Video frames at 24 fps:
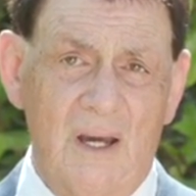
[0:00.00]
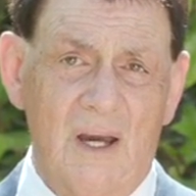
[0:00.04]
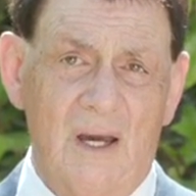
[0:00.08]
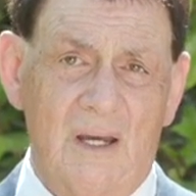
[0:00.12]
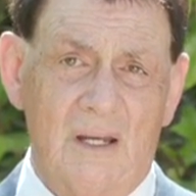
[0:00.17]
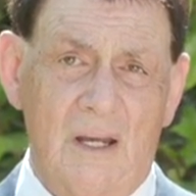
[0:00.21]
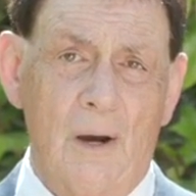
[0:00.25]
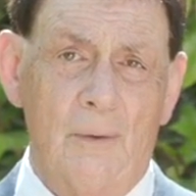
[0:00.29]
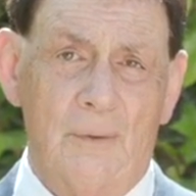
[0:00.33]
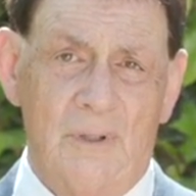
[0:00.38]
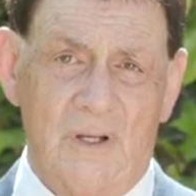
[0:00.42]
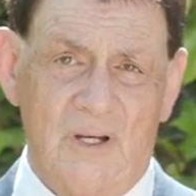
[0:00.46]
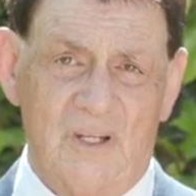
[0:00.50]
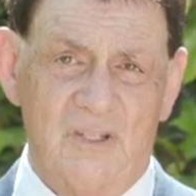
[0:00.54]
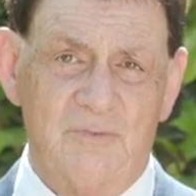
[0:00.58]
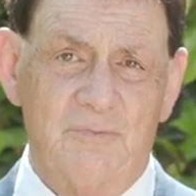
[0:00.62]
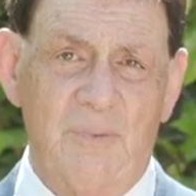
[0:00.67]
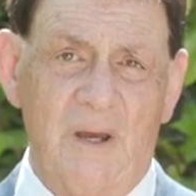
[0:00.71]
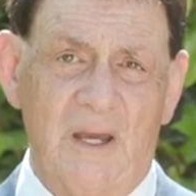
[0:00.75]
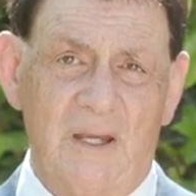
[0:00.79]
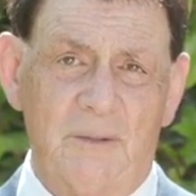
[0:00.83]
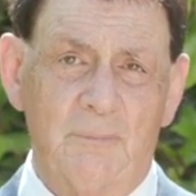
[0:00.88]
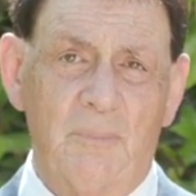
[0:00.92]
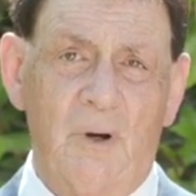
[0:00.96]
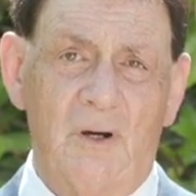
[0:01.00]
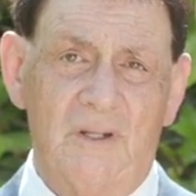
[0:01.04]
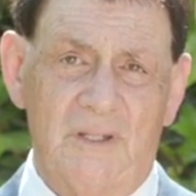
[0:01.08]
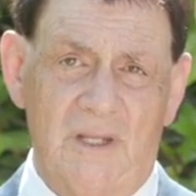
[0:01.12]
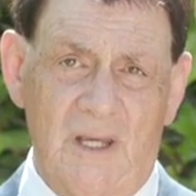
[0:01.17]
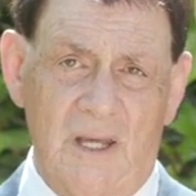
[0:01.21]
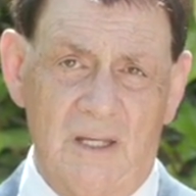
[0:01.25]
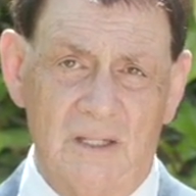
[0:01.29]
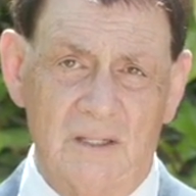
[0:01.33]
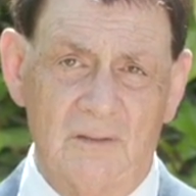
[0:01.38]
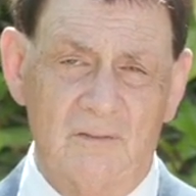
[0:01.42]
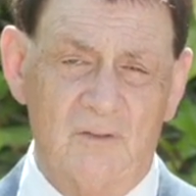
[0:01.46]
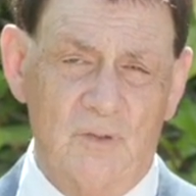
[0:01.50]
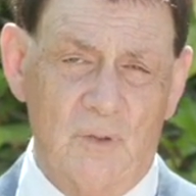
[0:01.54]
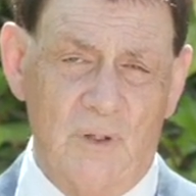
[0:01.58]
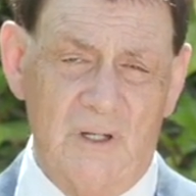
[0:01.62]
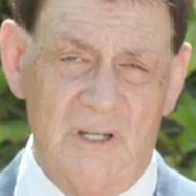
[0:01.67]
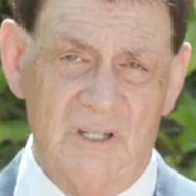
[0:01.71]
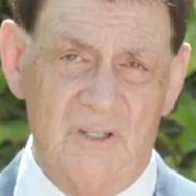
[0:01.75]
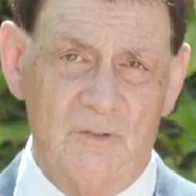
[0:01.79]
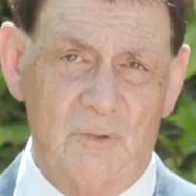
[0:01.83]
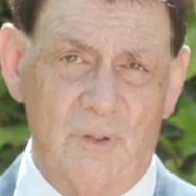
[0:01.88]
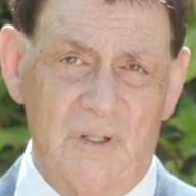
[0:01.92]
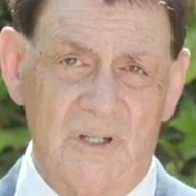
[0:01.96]
And I would expect by the end of
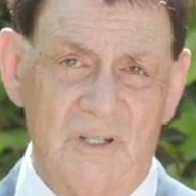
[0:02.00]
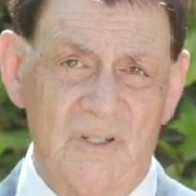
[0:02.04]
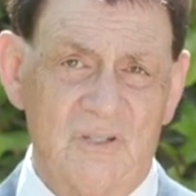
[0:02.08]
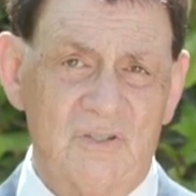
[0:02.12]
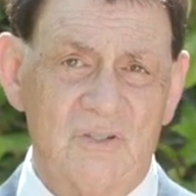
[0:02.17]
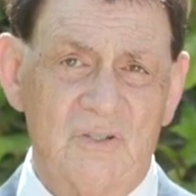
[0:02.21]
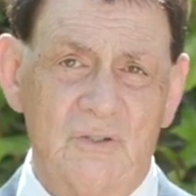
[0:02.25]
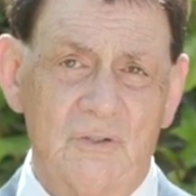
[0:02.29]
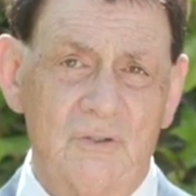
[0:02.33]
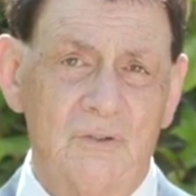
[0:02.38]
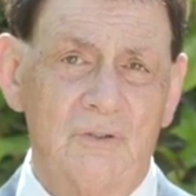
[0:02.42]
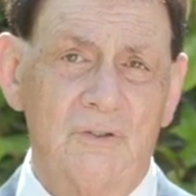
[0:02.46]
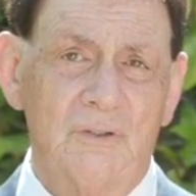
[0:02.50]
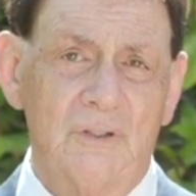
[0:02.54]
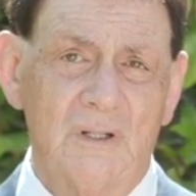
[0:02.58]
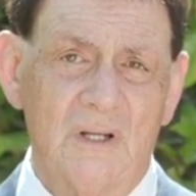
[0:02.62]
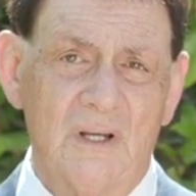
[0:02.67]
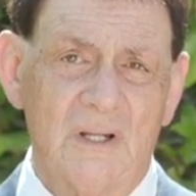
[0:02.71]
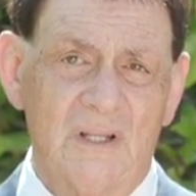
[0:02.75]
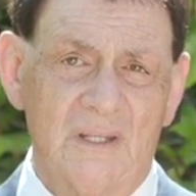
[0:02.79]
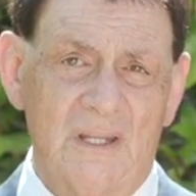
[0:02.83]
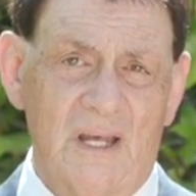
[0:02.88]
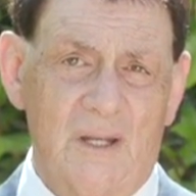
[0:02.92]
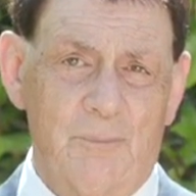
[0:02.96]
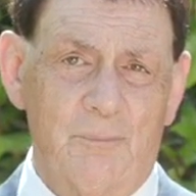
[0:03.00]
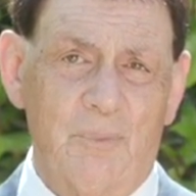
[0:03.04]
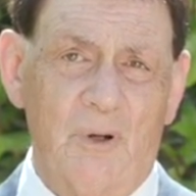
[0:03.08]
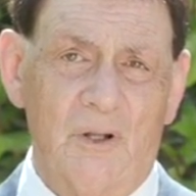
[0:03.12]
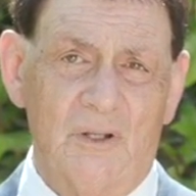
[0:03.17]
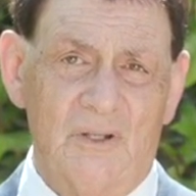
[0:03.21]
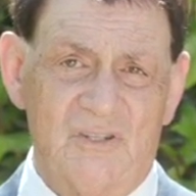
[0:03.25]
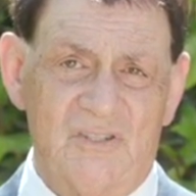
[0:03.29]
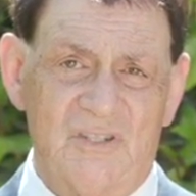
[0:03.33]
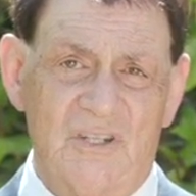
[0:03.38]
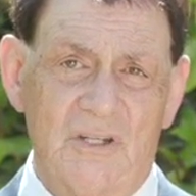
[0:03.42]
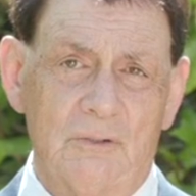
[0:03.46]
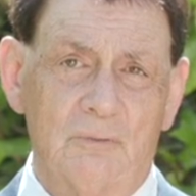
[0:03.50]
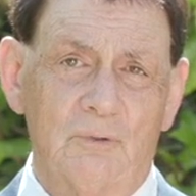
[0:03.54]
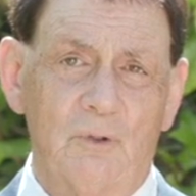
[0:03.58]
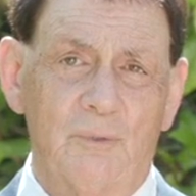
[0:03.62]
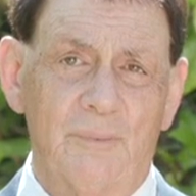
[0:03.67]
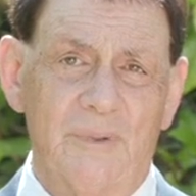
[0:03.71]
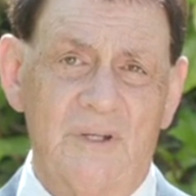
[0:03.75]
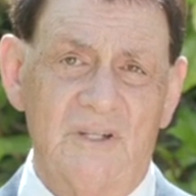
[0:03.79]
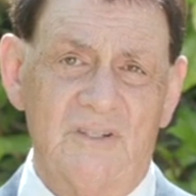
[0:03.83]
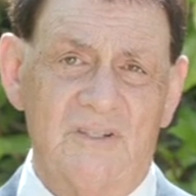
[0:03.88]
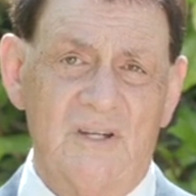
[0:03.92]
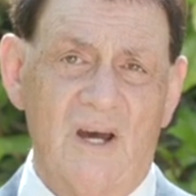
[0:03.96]
2022 that policy will
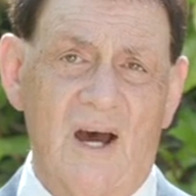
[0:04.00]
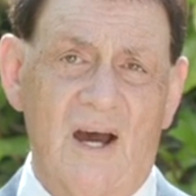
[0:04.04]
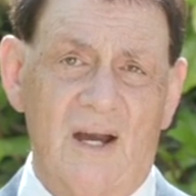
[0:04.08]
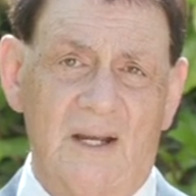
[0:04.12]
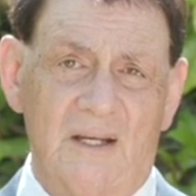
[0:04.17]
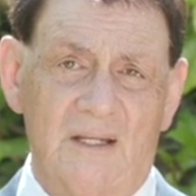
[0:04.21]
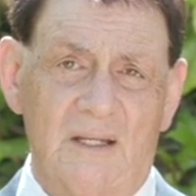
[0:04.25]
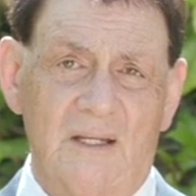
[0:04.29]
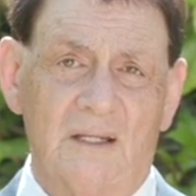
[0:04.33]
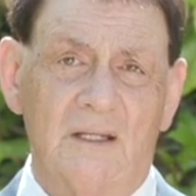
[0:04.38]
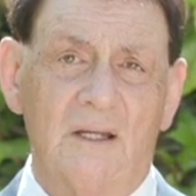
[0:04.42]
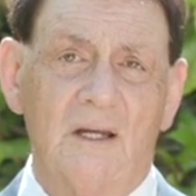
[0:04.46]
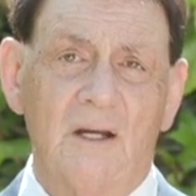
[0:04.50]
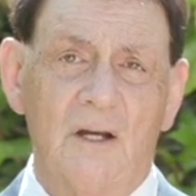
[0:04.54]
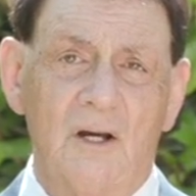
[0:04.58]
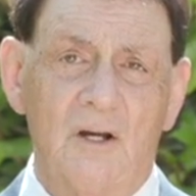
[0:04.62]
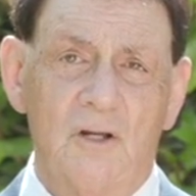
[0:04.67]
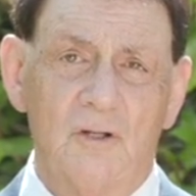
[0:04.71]
be targeting